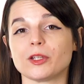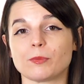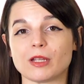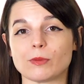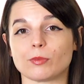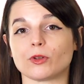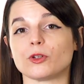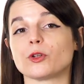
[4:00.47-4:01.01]

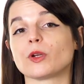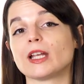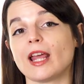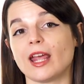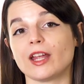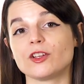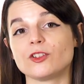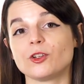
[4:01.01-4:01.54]
people who can
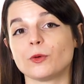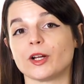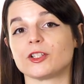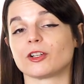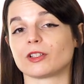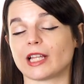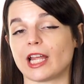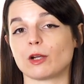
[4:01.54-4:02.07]
aid you on
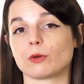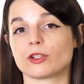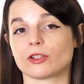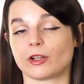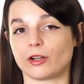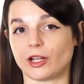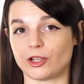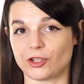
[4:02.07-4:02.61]
your language
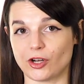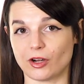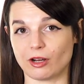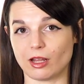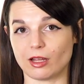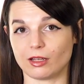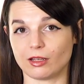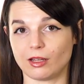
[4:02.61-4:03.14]
learning journey.